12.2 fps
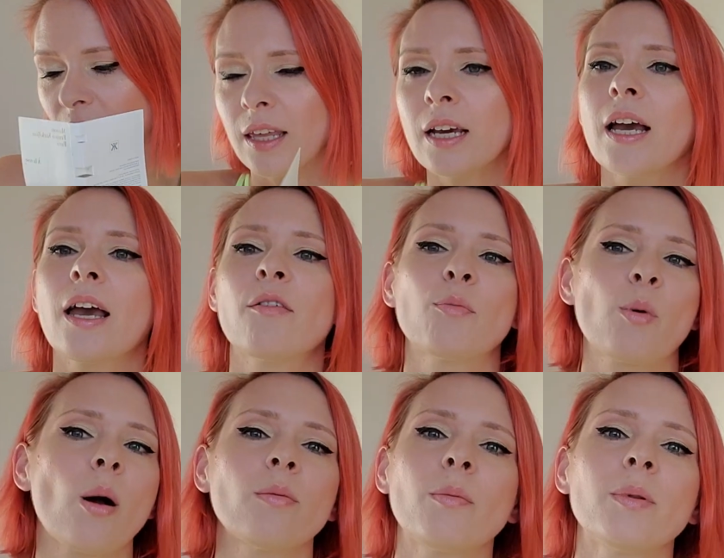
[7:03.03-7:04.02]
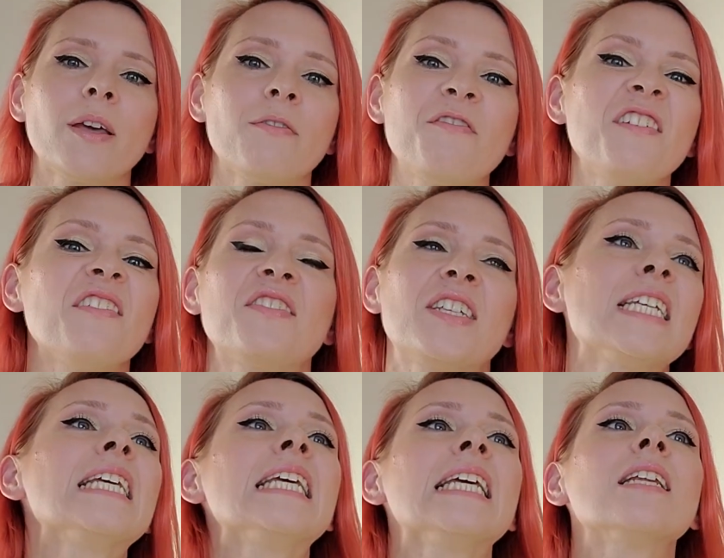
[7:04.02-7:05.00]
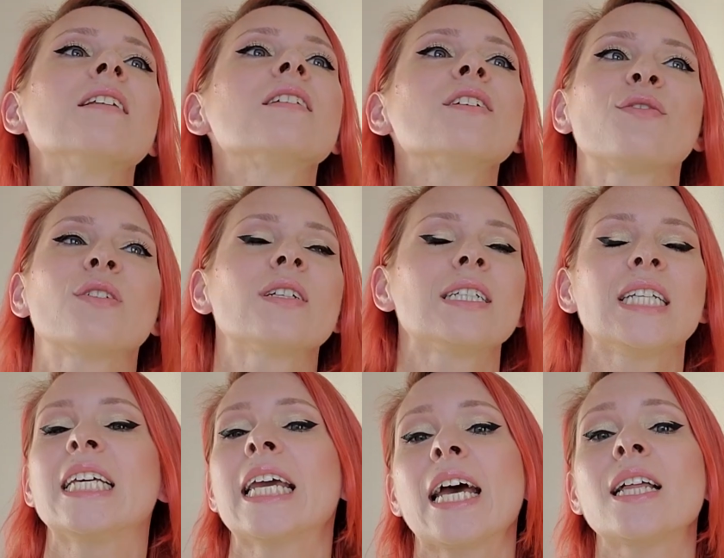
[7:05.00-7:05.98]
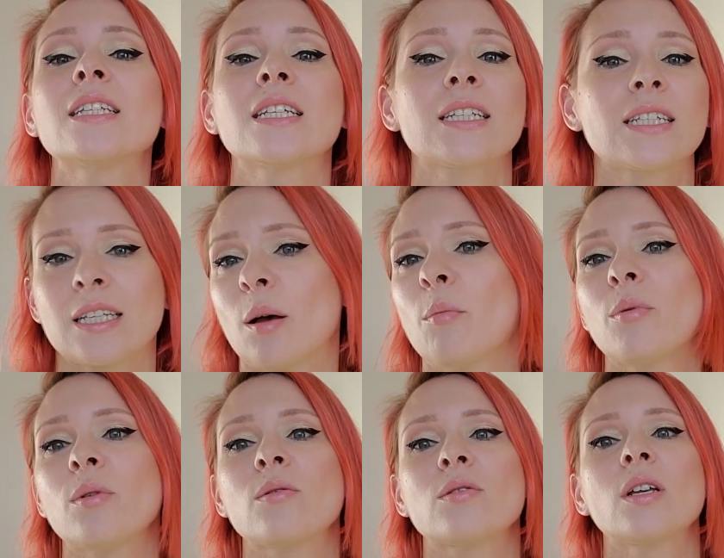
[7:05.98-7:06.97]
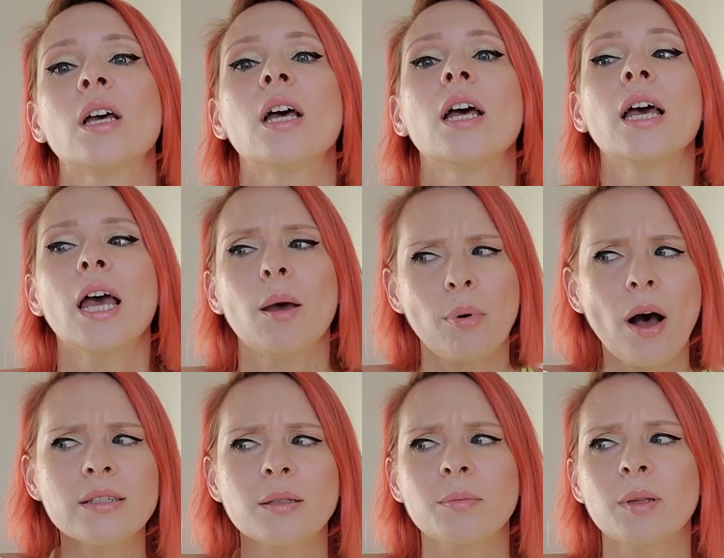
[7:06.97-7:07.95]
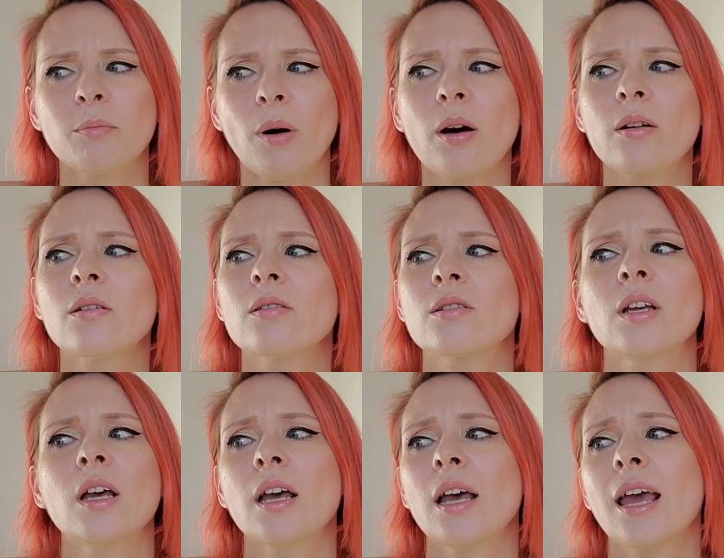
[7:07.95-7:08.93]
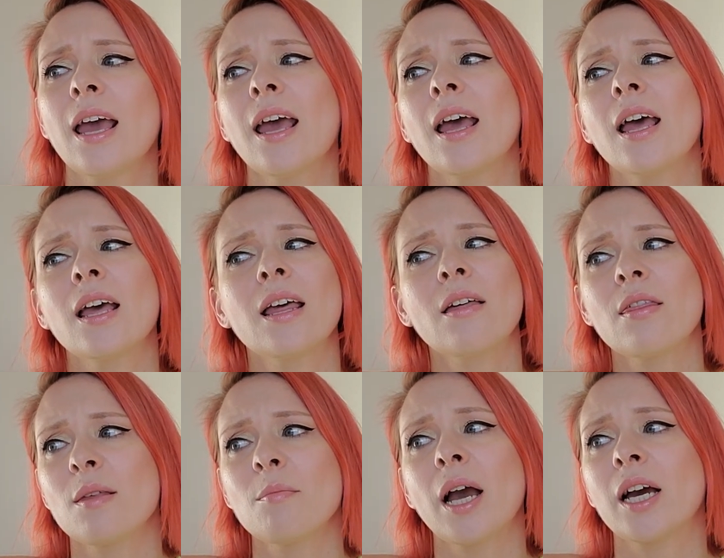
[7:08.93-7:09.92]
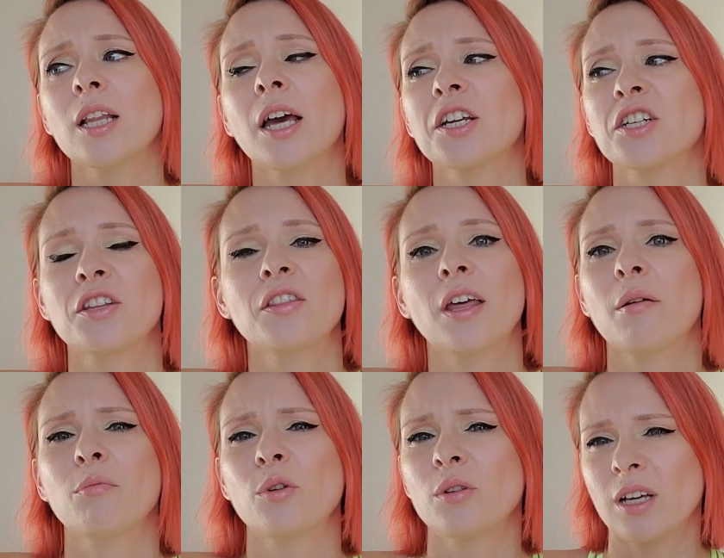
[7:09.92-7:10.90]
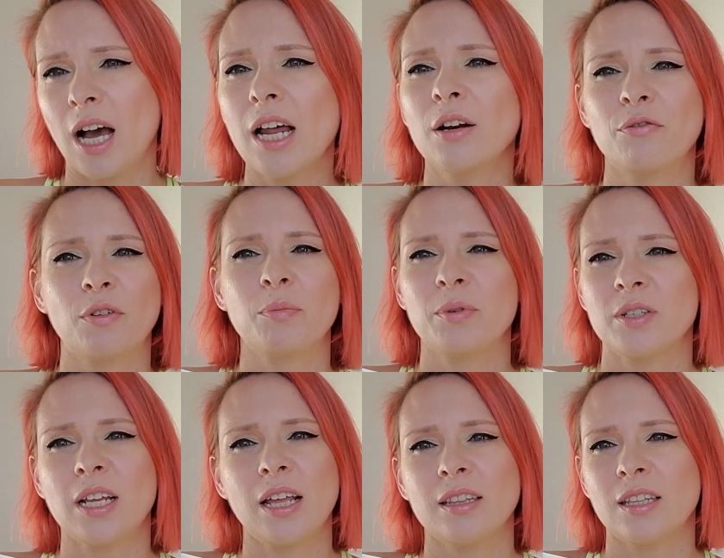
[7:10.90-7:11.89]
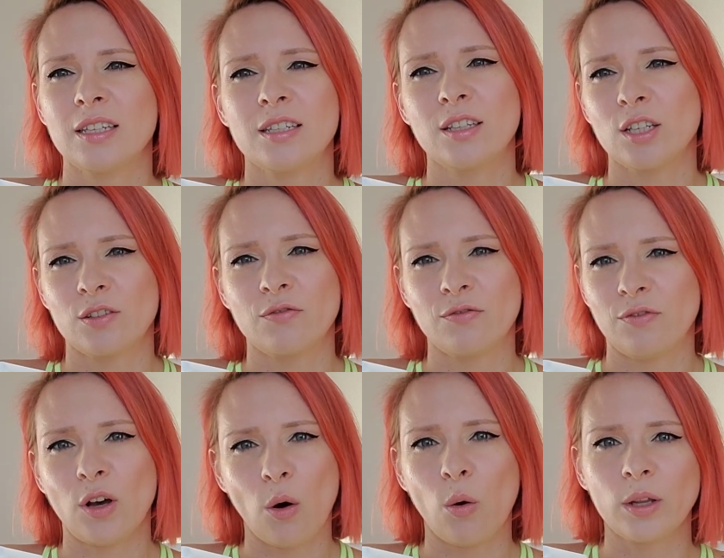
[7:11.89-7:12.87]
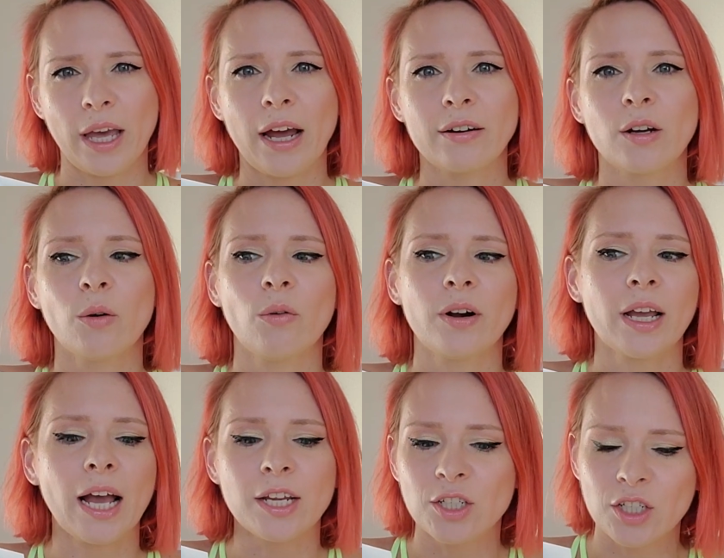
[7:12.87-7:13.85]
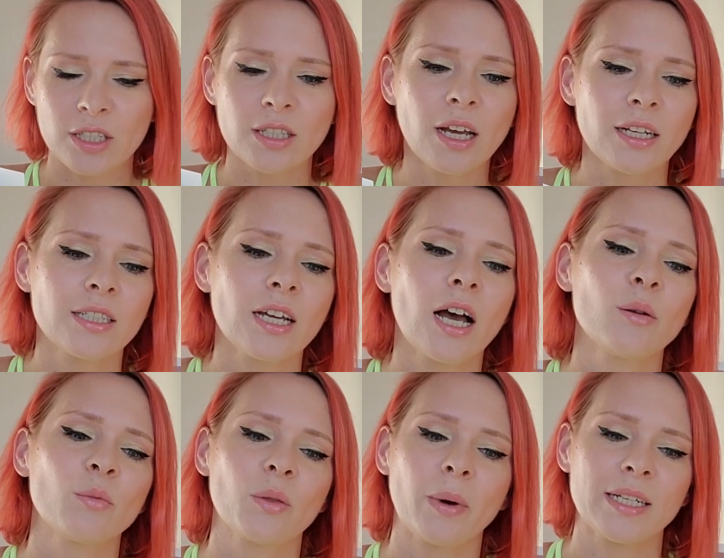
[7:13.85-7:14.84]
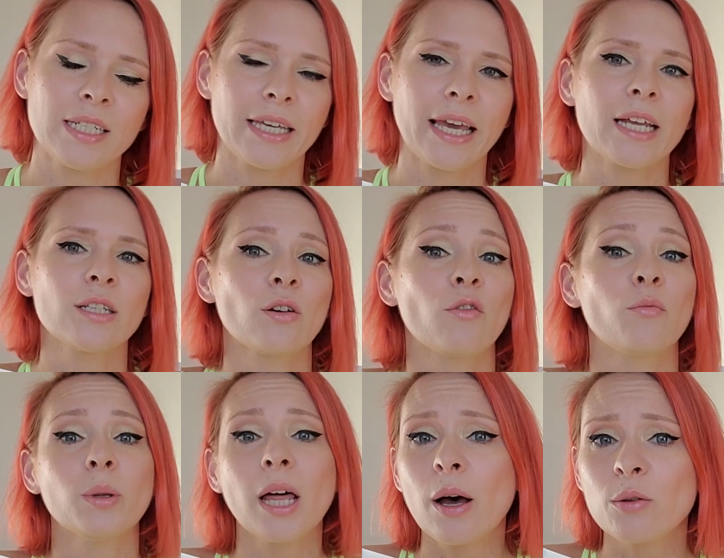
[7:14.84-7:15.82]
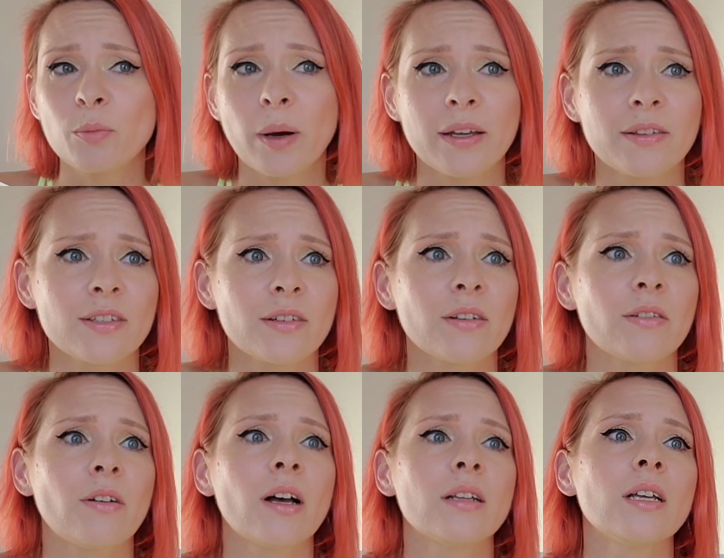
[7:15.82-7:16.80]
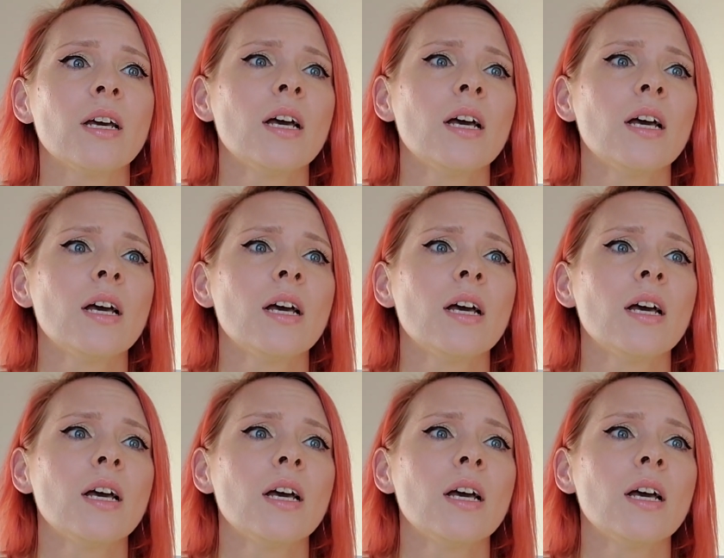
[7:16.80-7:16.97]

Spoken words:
think I have probably 15 different decants and samples and possibly bottles in my collection that would kind of represent the whole category. I just got done with my decant of Blouse by Yves Saint Laurent.